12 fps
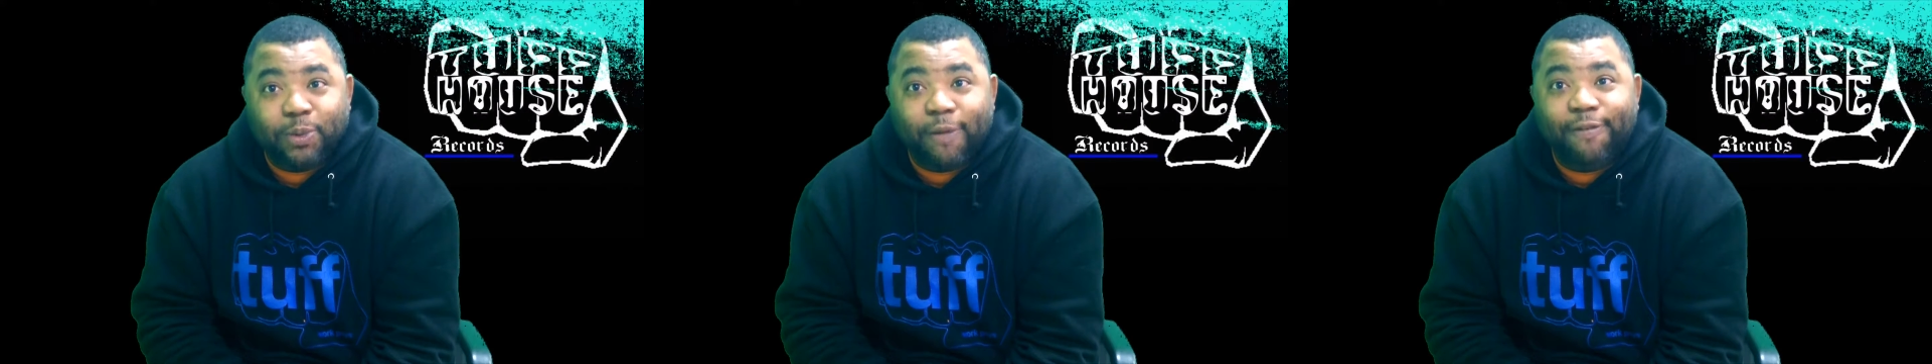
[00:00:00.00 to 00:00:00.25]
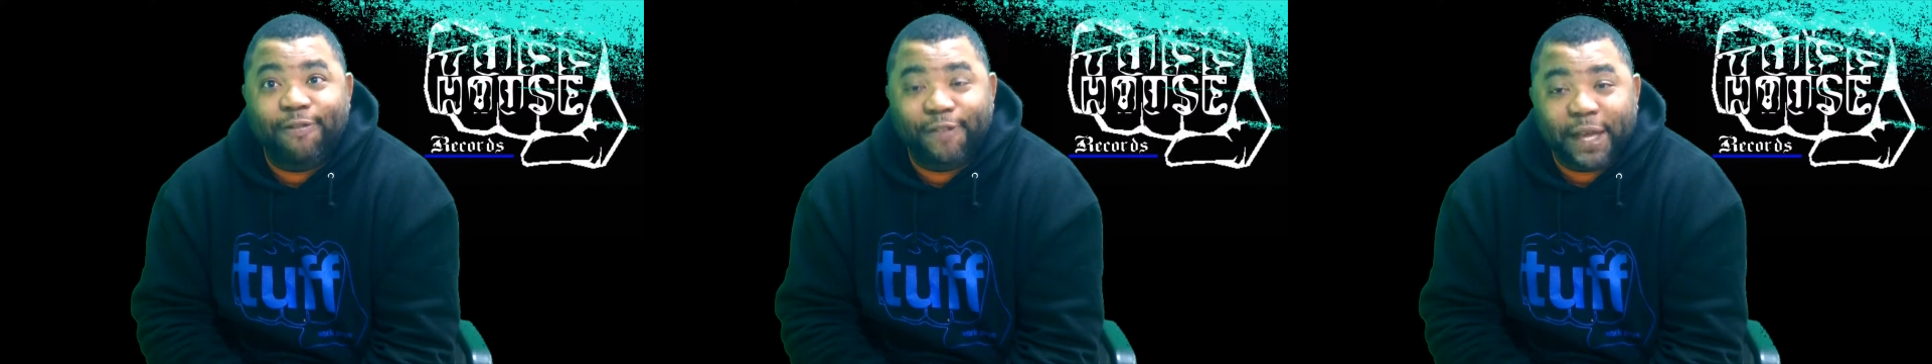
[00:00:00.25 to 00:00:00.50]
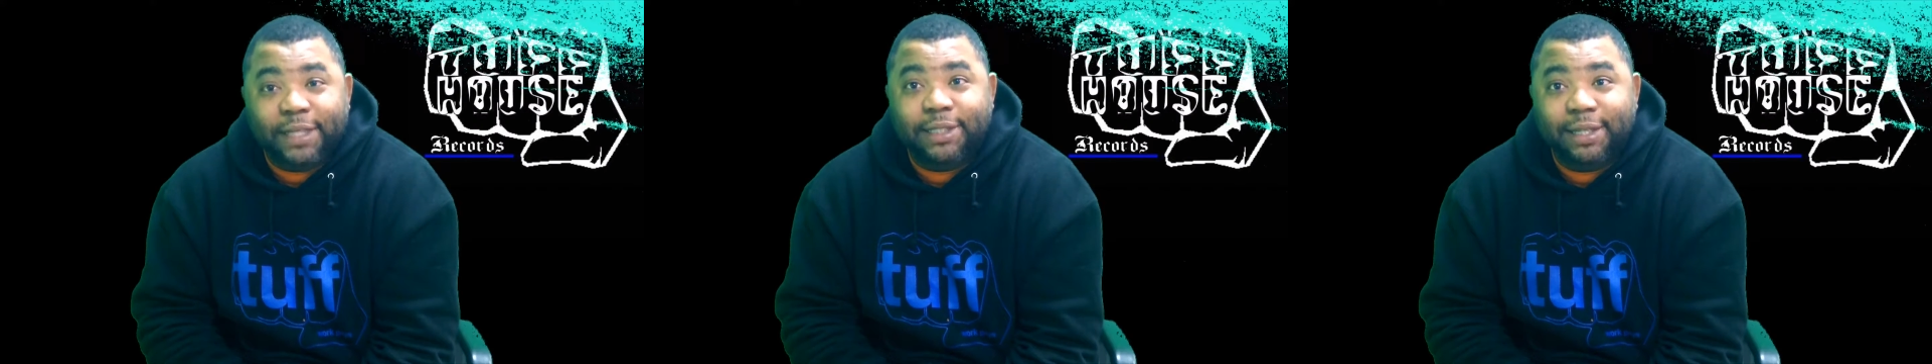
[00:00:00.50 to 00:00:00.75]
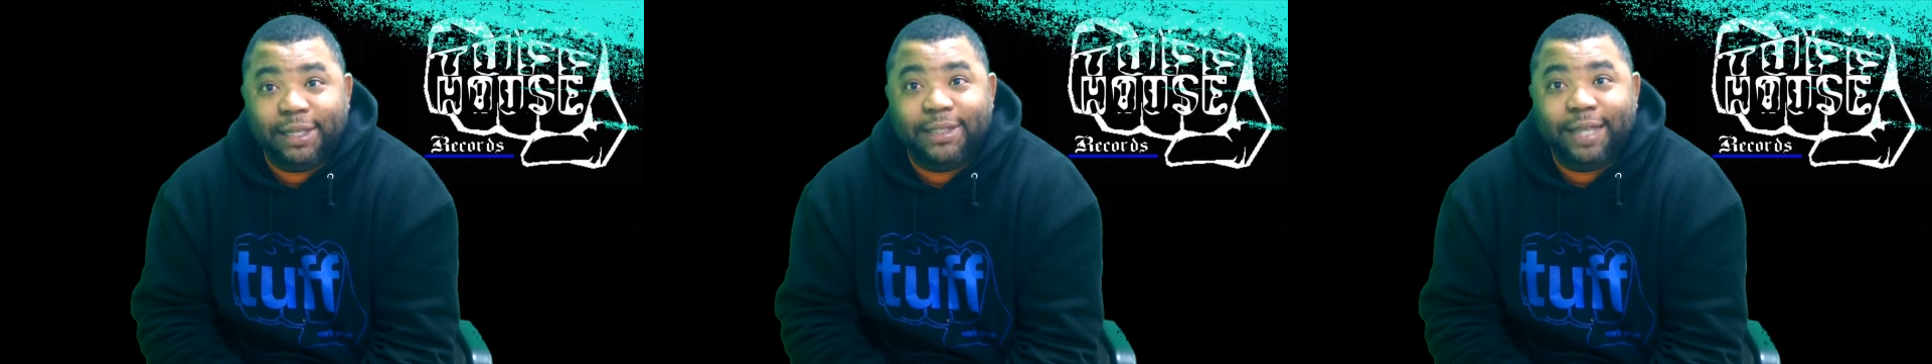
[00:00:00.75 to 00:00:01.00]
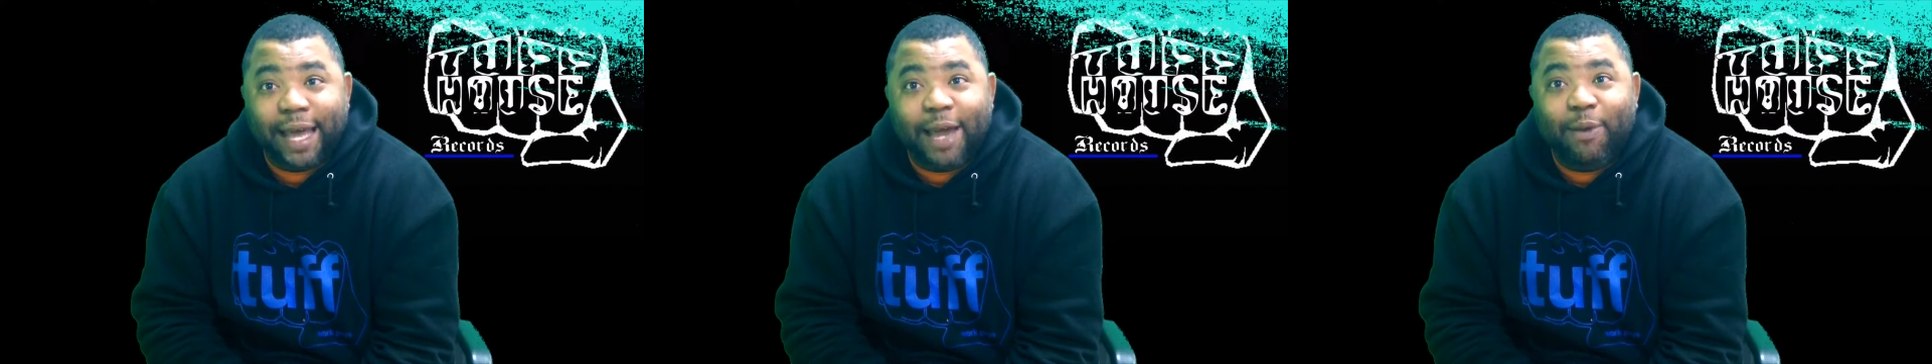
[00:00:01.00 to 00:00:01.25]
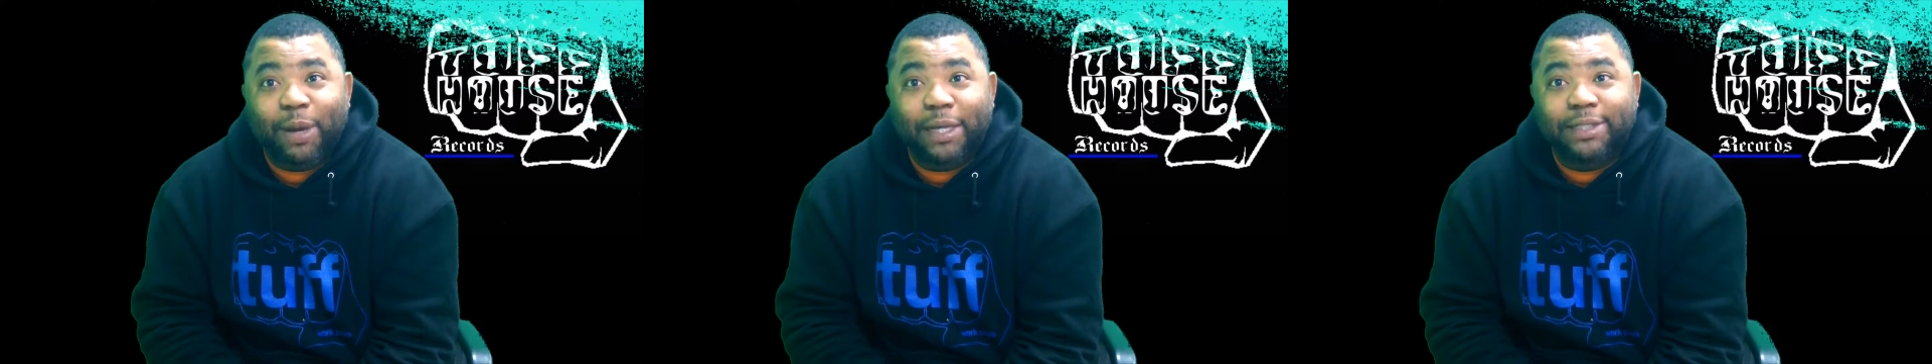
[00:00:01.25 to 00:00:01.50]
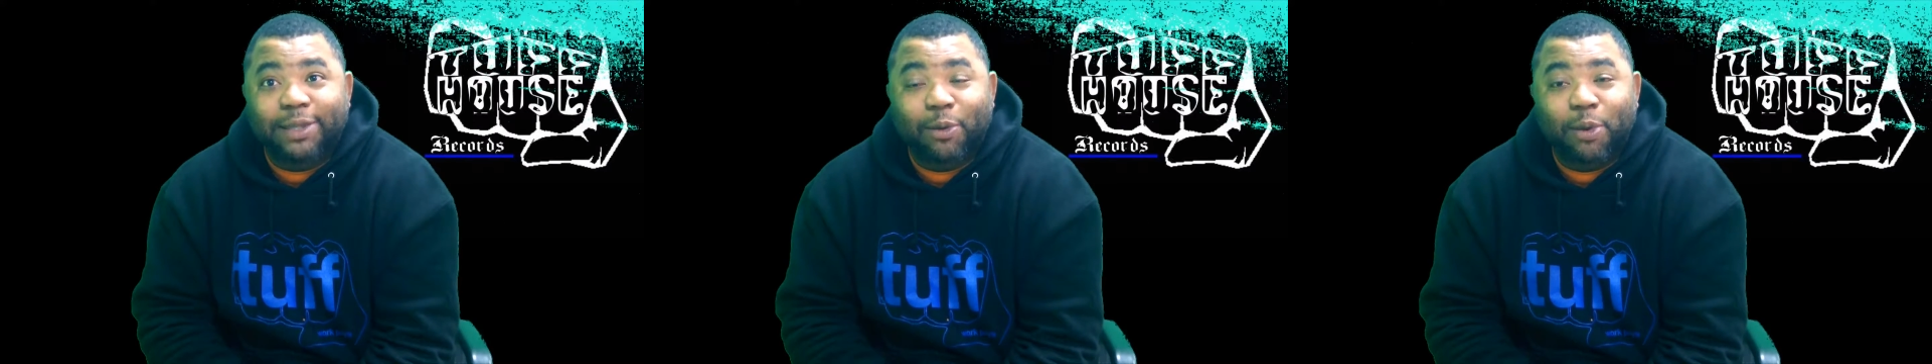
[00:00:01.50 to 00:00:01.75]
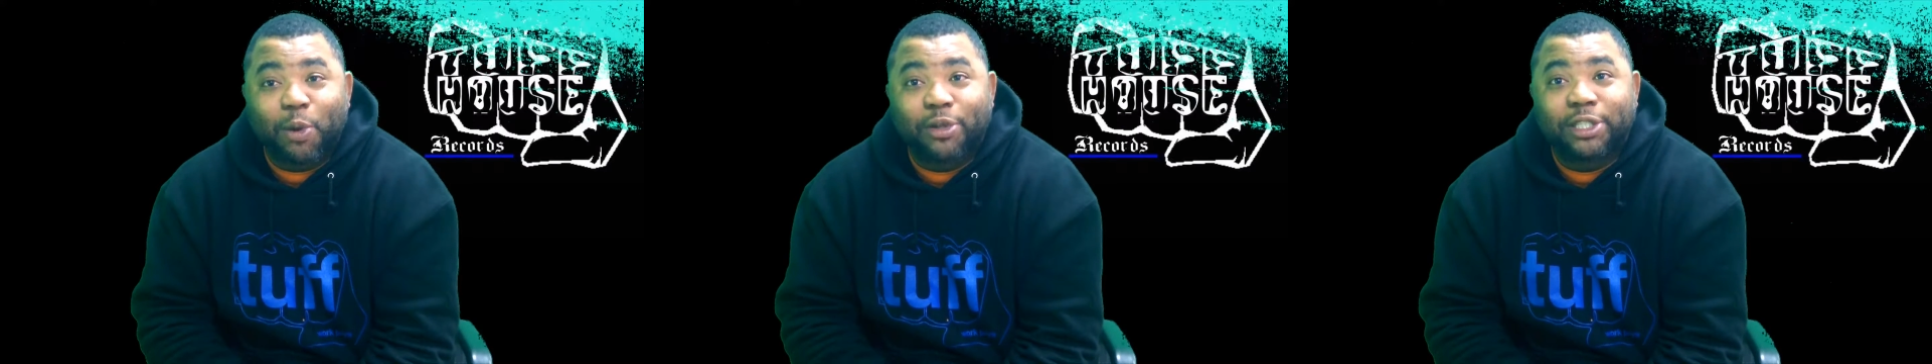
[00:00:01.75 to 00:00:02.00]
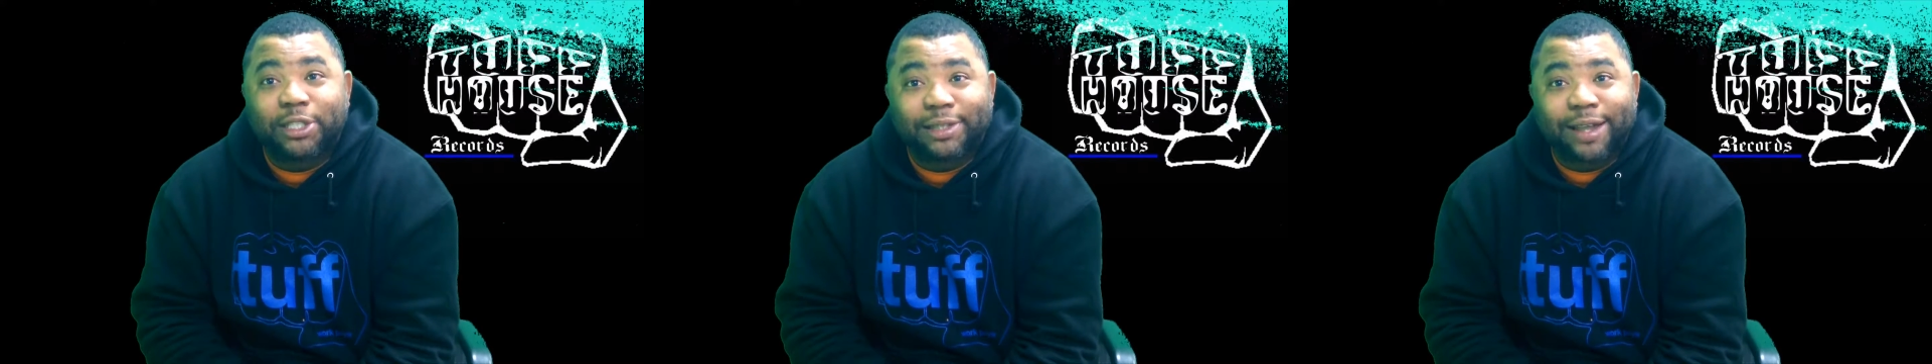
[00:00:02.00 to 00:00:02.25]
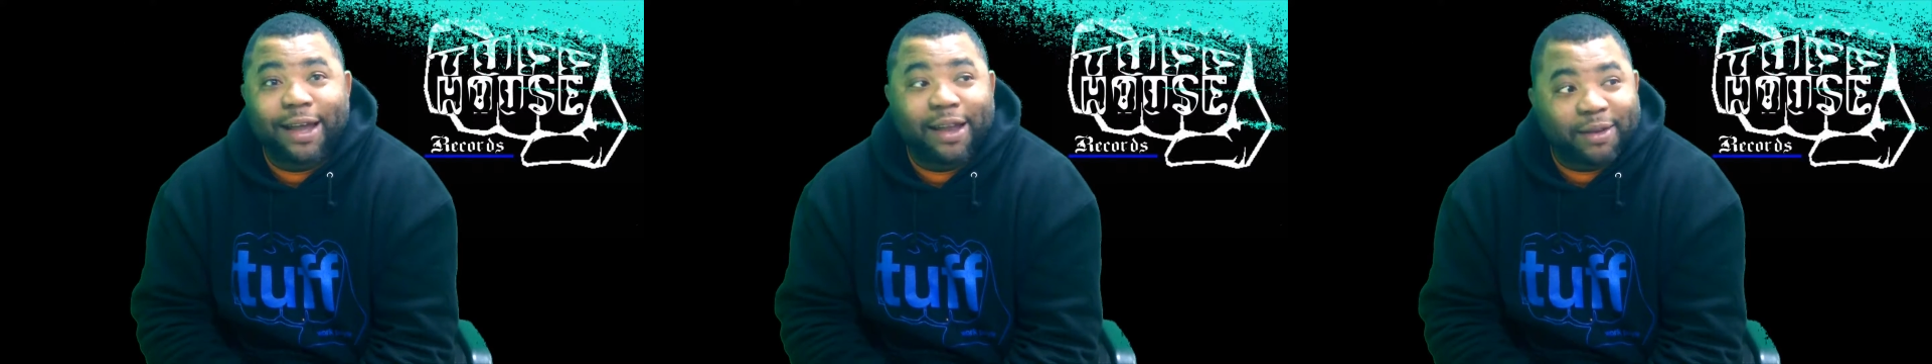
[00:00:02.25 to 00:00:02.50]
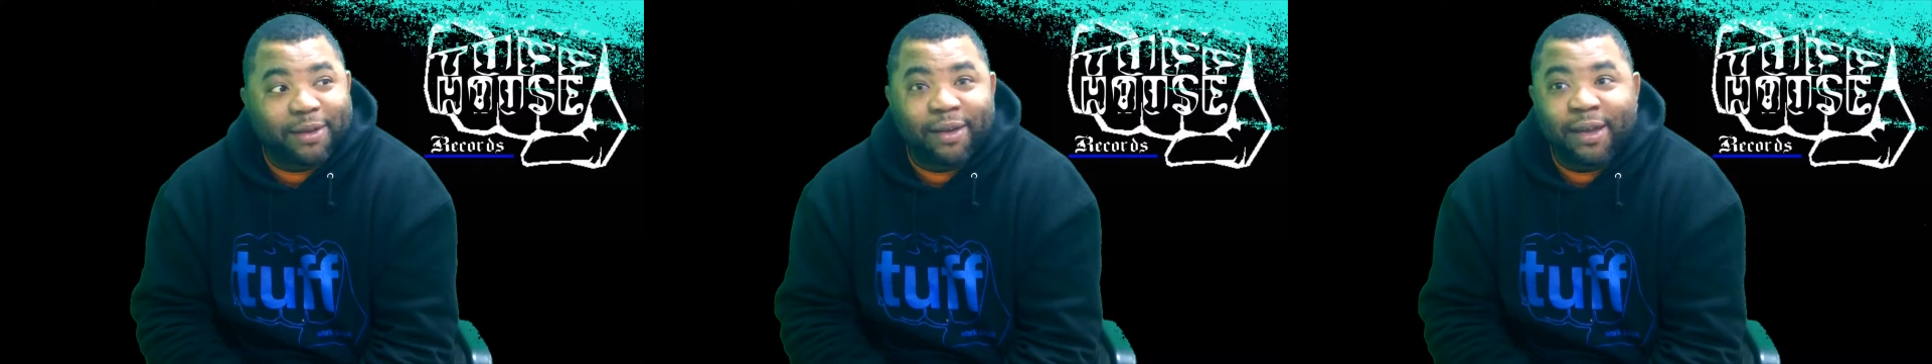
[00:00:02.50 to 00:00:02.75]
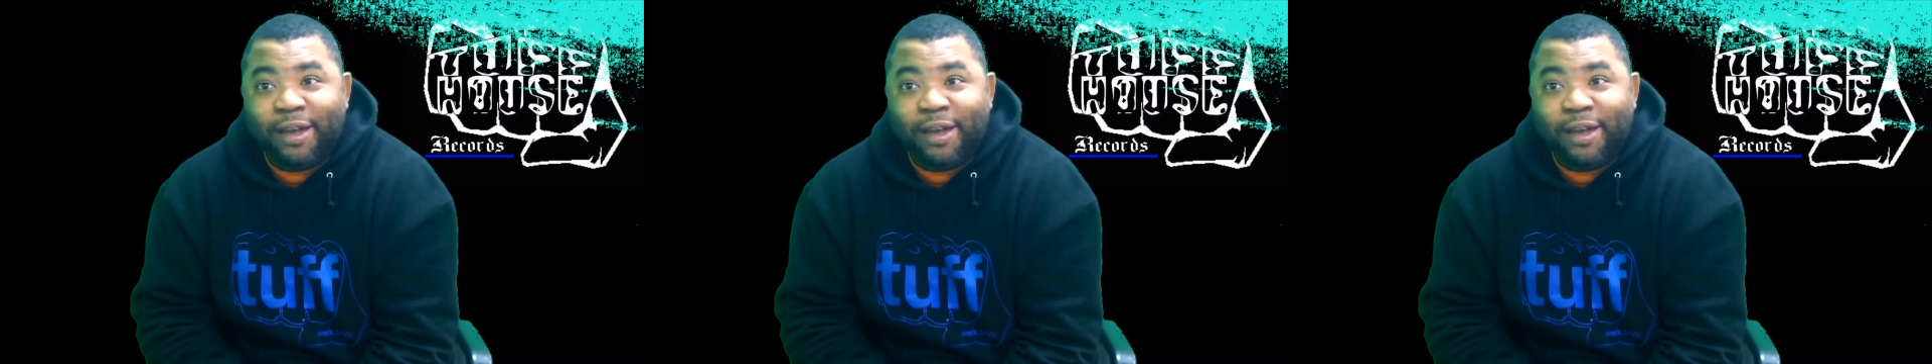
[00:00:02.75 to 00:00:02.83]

were fixing these highways, so we were stop,